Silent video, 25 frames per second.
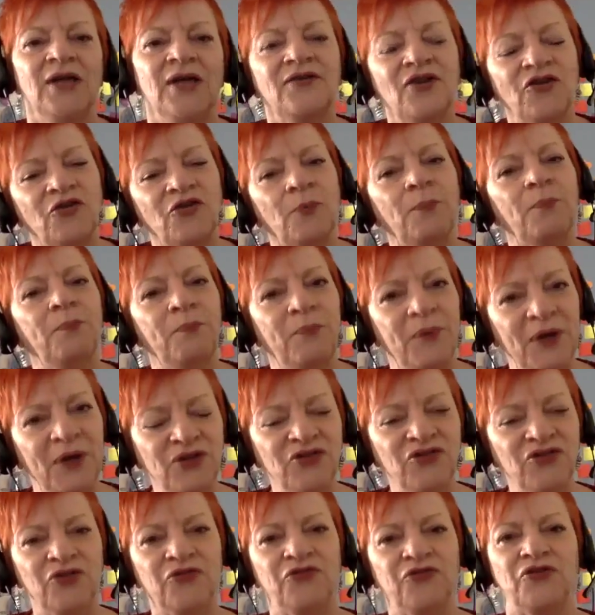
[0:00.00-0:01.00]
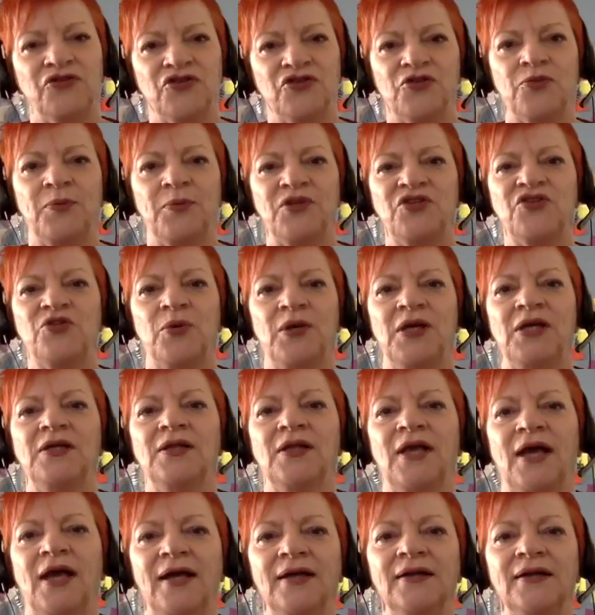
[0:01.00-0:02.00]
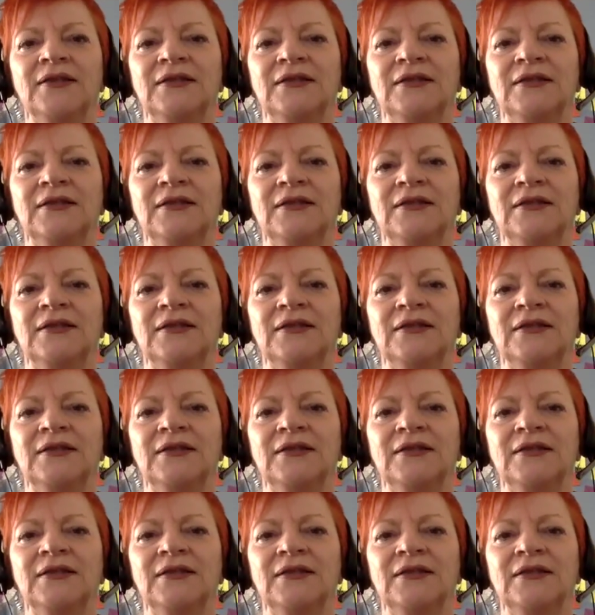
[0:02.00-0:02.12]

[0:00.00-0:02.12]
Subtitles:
There's a big difference between that.